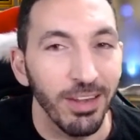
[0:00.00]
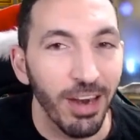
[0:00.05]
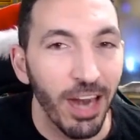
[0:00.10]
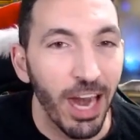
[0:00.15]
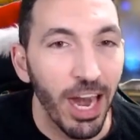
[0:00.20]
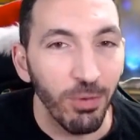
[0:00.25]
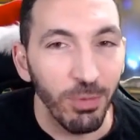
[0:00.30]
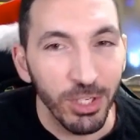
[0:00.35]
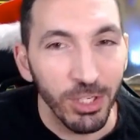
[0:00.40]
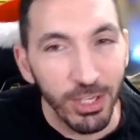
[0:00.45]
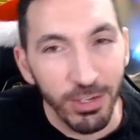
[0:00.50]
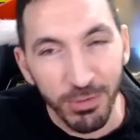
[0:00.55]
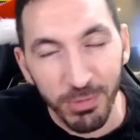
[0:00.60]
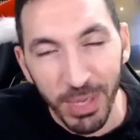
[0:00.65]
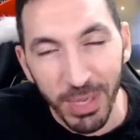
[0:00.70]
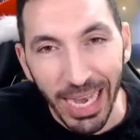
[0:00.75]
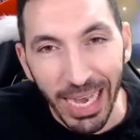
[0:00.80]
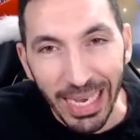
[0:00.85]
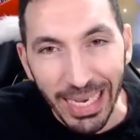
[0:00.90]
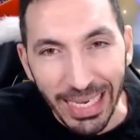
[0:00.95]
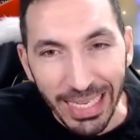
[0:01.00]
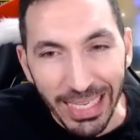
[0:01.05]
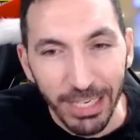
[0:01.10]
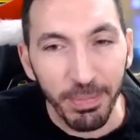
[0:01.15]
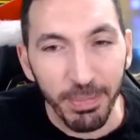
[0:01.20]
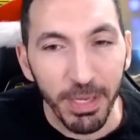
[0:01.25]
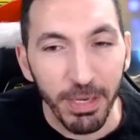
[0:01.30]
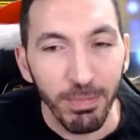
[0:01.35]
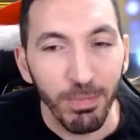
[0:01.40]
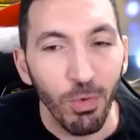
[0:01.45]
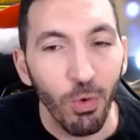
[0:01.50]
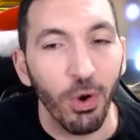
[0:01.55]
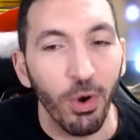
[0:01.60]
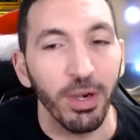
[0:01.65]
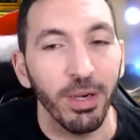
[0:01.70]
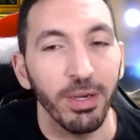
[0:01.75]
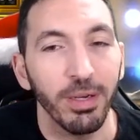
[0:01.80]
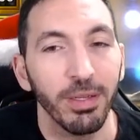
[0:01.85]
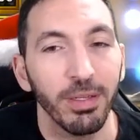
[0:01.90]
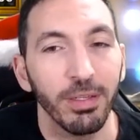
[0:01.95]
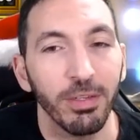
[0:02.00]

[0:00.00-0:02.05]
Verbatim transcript: all right, which gives me a little bit more